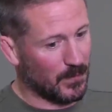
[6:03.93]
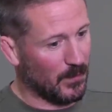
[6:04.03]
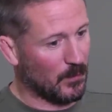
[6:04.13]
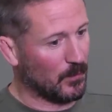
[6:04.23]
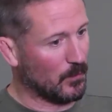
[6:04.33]

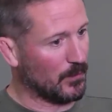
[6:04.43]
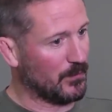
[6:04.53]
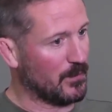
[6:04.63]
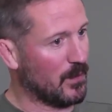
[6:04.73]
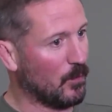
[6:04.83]
you know, there
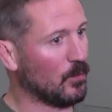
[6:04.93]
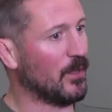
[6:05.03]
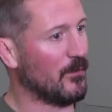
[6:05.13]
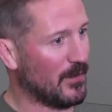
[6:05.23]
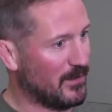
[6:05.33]
wasn't a whole
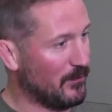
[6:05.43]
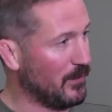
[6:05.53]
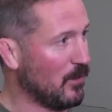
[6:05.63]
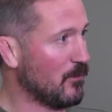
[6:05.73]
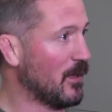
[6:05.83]
lot of
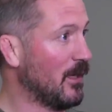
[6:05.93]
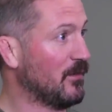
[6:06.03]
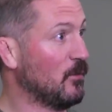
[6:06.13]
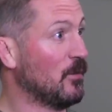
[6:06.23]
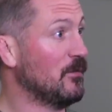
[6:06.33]
activity over the
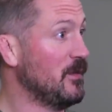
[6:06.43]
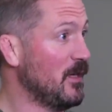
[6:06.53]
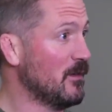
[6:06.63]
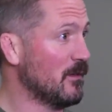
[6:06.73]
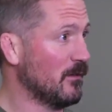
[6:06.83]
last number of
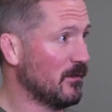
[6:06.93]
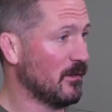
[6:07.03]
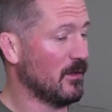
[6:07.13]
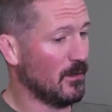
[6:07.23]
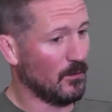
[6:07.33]
years,
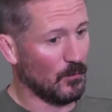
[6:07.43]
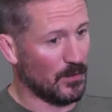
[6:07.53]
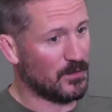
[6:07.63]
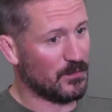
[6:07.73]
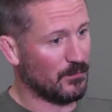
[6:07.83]

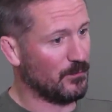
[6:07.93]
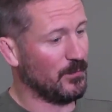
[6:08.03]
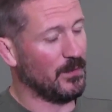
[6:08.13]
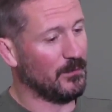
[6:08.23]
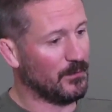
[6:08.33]
which
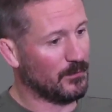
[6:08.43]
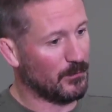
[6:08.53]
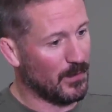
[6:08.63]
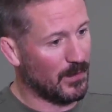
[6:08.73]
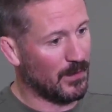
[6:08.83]
is,
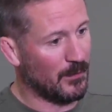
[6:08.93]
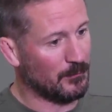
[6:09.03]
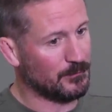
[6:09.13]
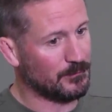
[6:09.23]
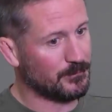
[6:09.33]

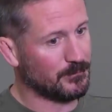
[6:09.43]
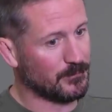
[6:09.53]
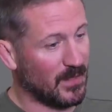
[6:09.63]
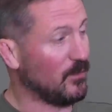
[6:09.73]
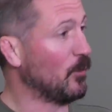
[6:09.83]
um,
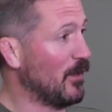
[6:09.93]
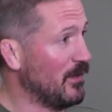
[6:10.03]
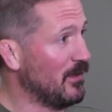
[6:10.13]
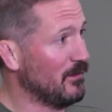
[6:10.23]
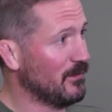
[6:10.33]
is what it
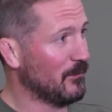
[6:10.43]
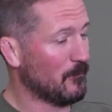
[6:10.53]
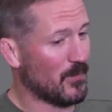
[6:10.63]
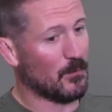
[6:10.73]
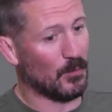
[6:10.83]
is.
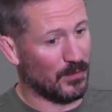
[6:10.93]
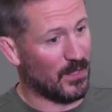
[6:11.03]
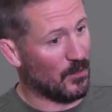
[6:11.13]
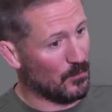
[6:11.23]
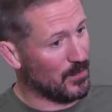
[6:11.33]
But
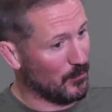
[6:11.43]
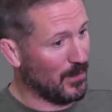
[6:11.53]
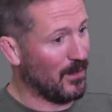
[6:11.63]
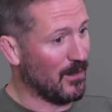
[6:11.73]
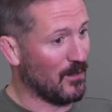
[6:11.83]
now here
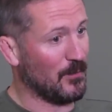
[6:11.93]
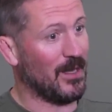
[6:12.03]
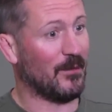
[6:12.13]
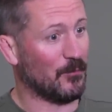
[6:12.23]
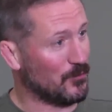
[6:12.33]
we are, and we
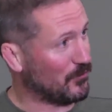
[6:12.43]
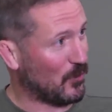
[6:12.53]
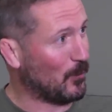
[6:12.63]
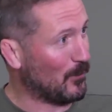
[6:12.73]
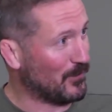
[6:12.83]
had one just a
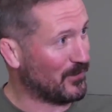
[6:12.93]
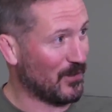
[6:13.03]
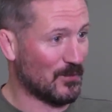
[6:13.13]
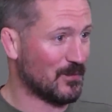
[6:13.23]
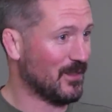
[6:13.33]
couple of months
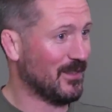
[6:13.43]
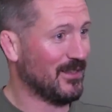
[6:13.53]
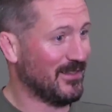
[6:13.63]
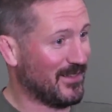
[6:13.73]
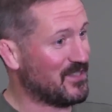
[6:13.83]
ago.
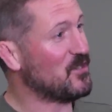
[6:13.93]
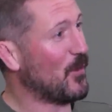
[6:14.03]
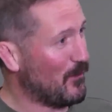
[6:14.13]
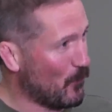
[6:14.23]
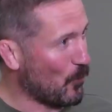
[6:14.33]
It's actually
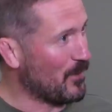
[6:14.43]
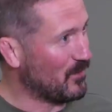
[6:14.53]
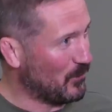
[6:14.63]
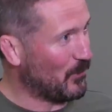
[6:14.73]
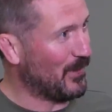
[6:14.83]
twenty-four
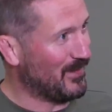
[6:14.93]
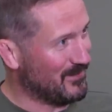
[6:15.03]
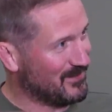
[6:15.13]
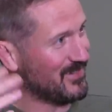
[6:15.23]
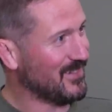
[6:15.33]
weeks between